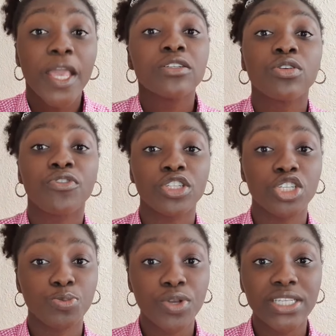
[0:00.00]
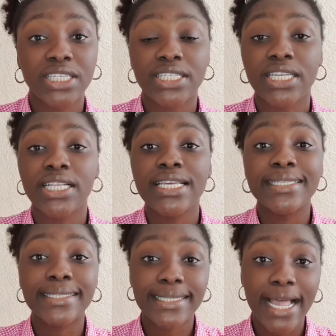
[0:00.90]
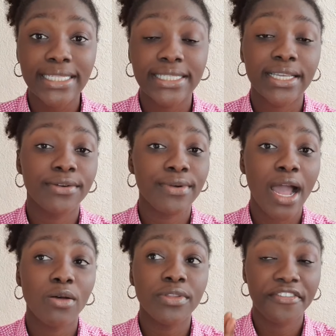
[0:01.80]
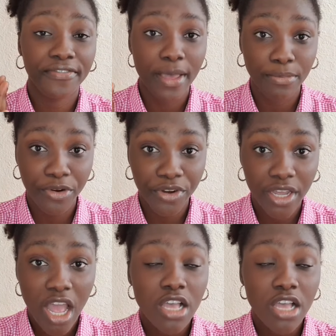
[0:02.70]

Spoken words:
So for the spring season, it starts around February.